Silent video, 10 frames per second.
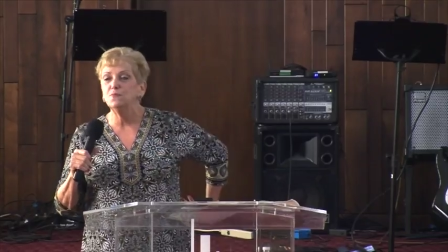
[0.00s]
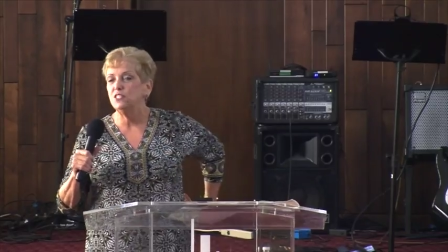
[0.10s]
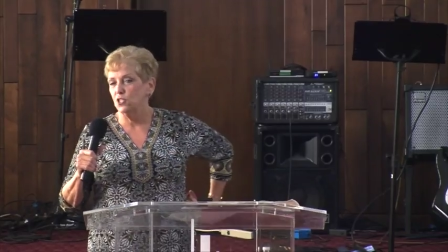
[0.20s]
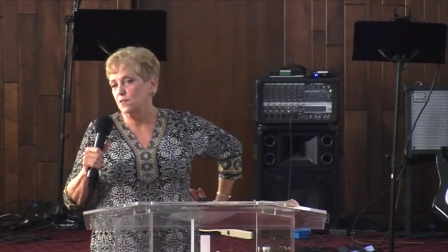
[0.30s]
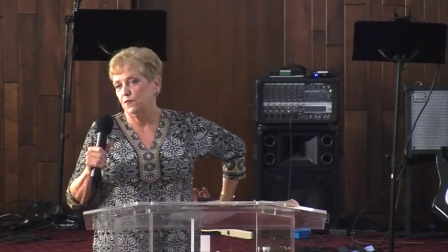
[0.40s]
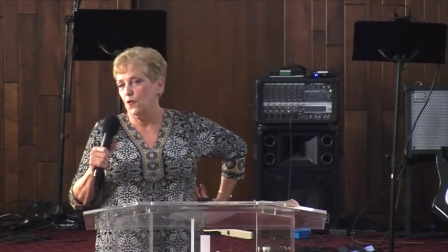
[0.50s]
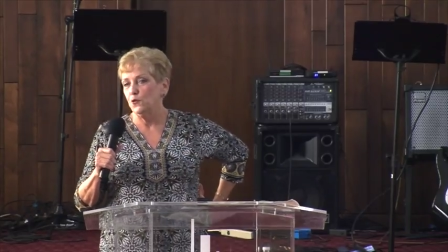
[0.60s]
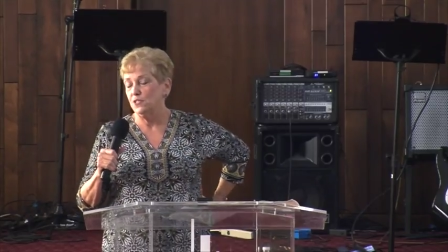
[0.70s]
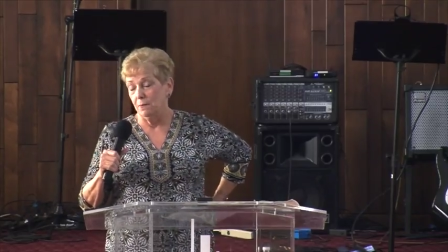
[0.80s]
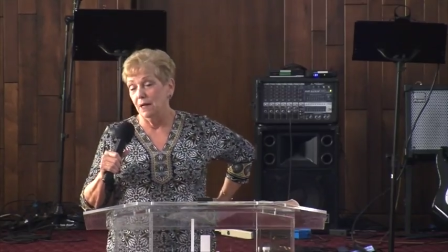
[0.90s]
me, just for
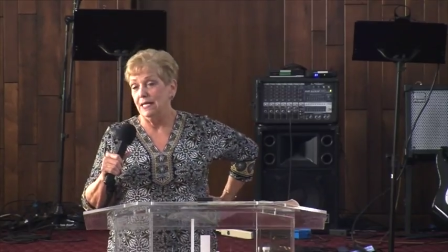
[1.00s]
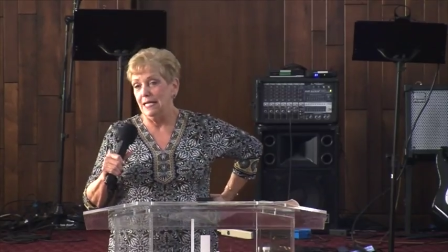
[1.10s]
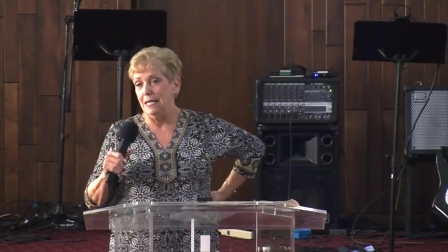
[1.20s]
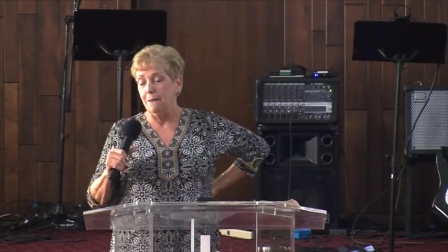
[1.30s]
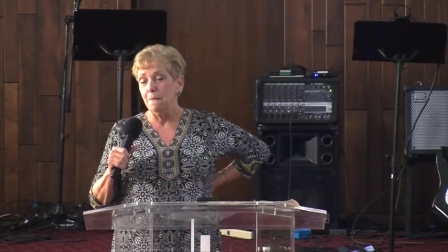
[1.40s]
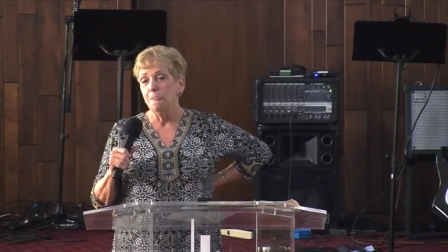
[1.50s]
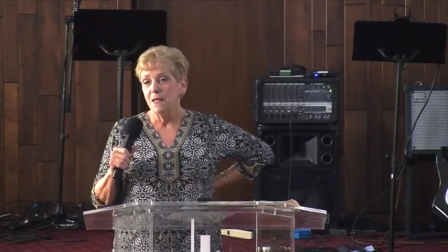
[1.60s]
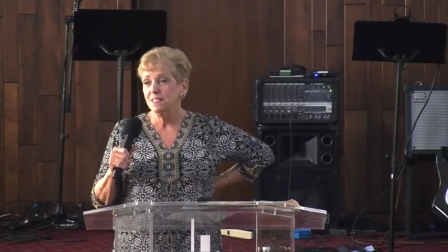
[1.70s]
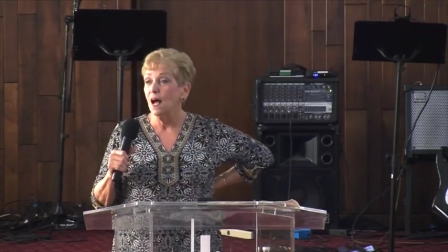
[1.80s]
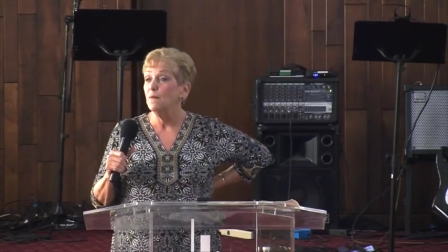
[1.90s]
those that might need it,
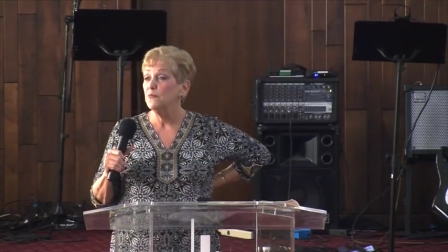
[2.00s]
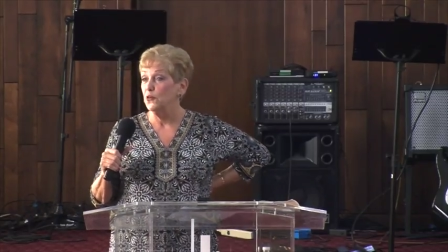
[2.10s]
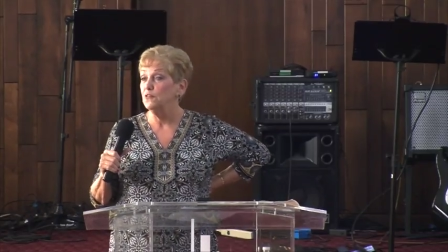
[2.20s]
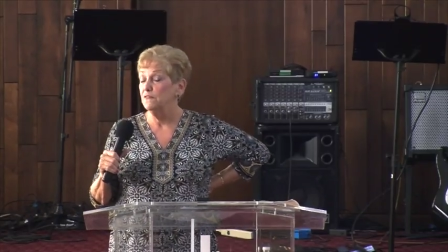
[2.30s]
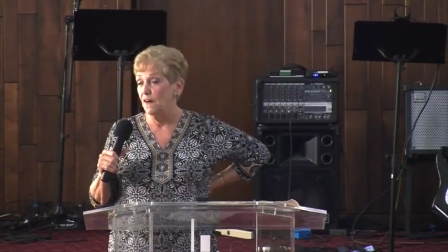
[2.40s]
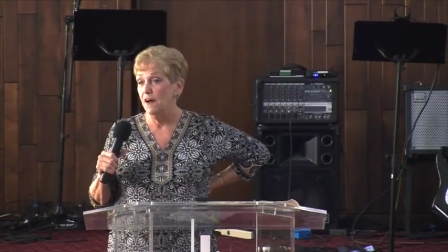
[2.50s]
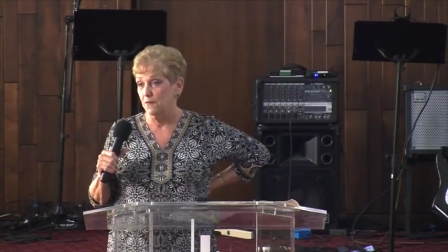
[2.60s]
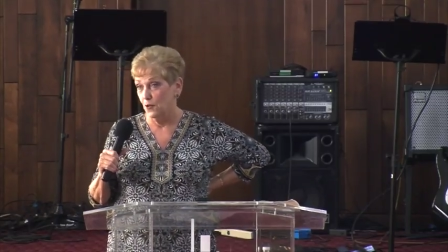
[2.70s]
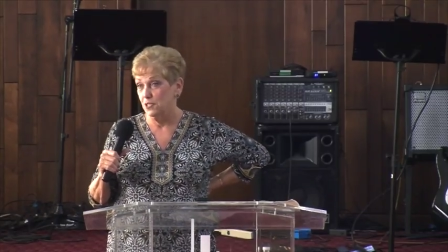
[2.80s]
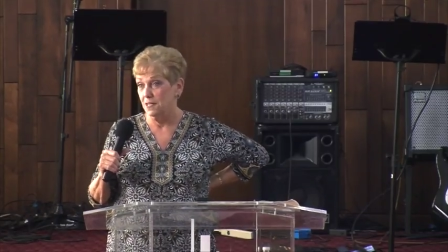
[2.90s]
Psalm 35,
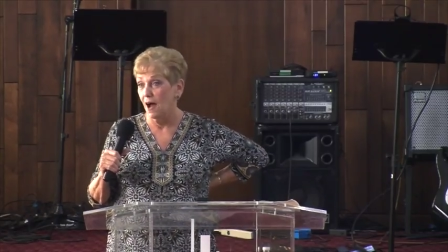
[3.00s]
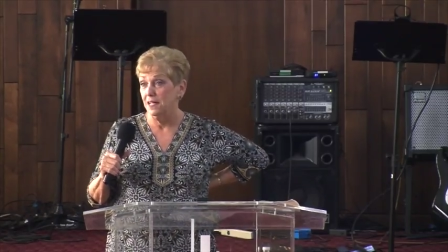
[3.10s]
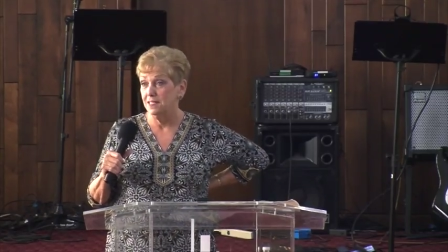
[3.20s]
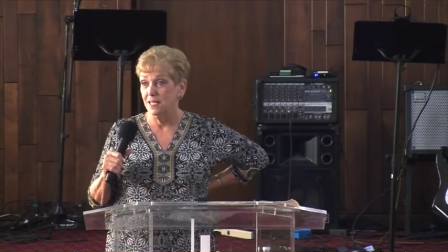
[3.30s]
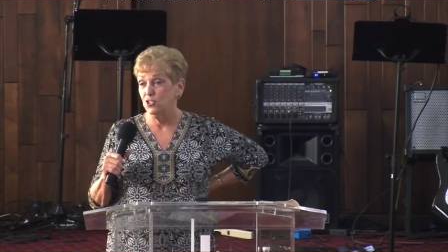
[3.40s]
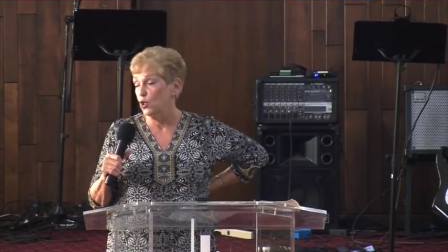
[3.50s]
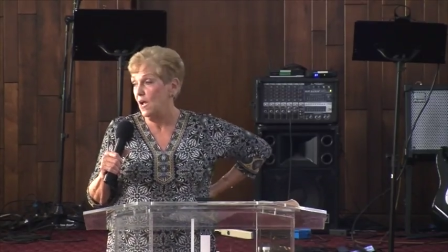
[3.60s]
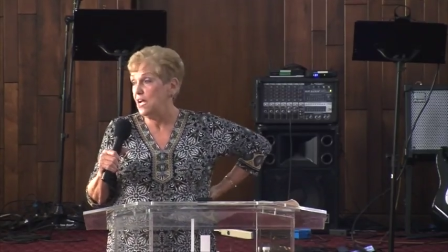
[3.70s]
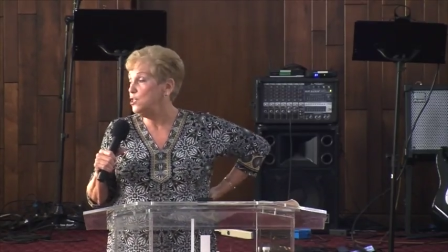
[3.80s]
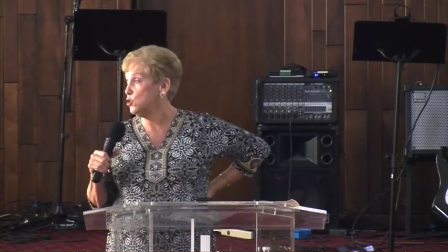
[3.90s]
verse 9 says, Your
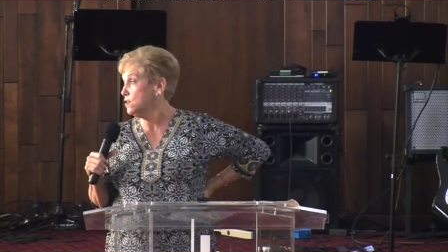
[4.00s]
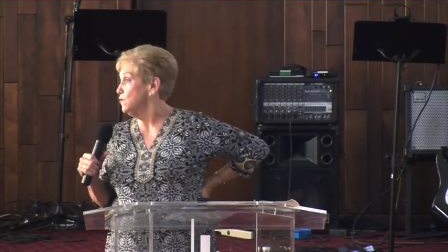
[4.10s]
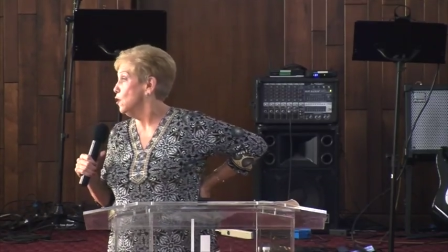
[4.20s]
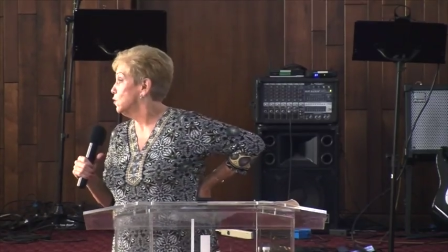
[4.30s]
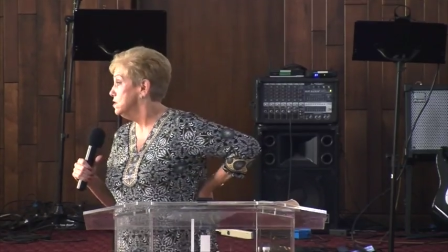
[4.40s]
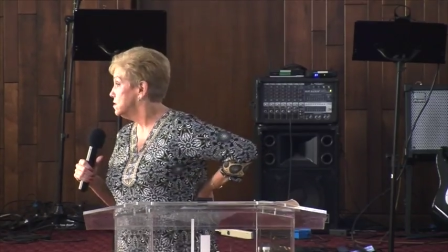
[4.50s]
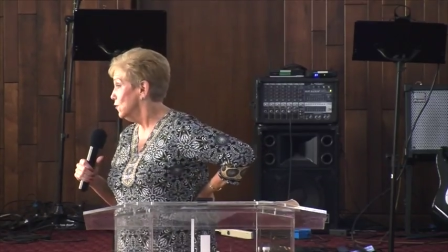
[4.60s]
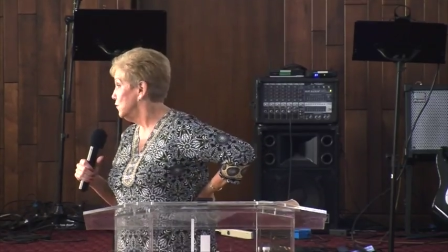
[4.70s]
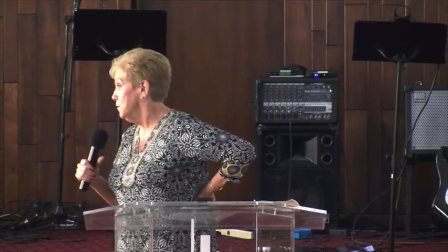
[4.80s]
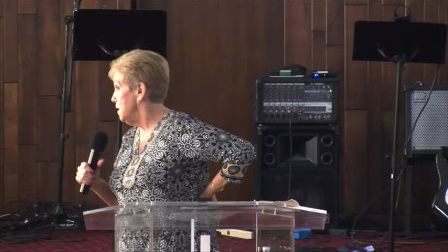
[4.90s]
age is of no
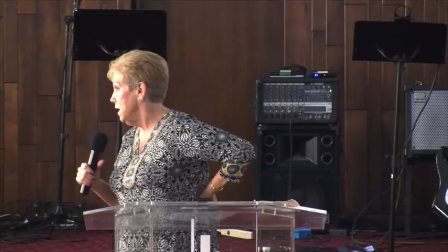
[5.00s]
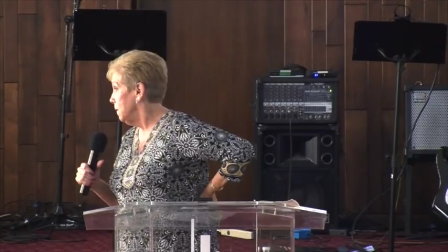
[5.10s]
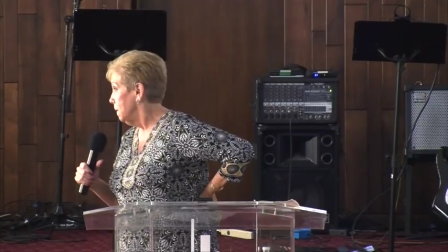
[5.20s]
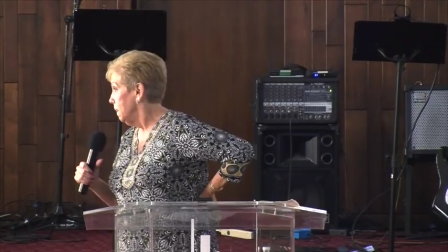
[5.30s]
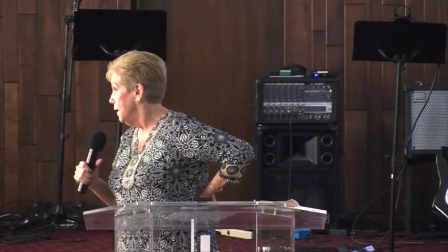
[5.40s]
concern to me.